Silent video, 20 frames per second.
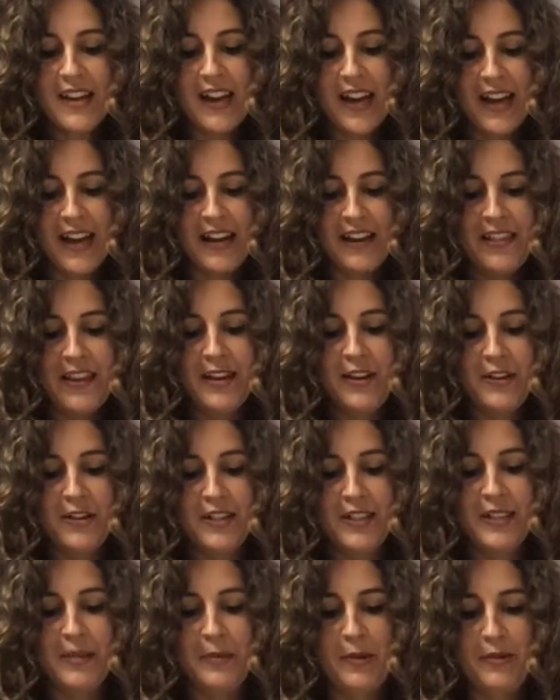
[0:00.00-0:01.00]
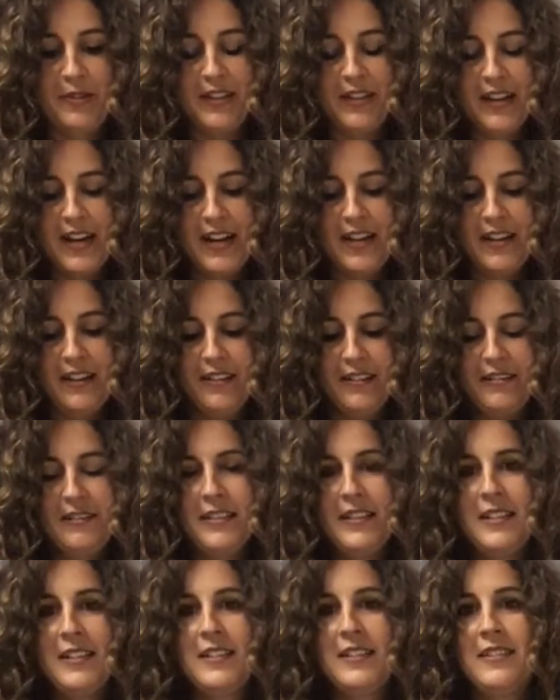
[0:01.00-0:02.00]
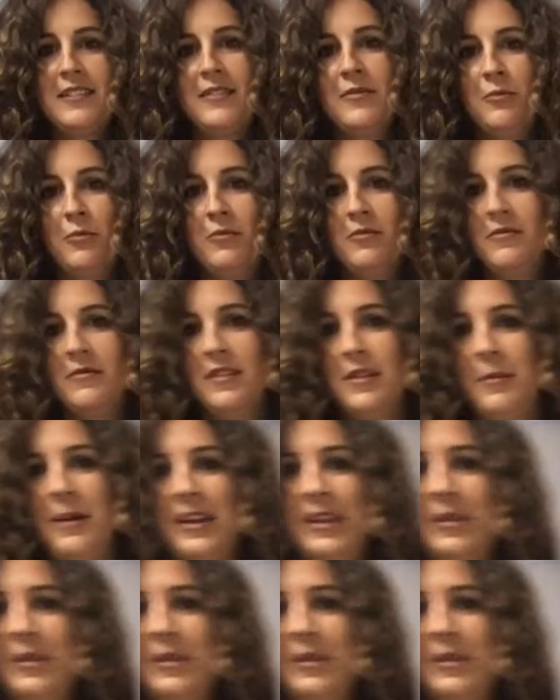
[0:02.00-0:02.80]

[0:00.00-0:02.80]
And I think you're just supposed to kind of, let me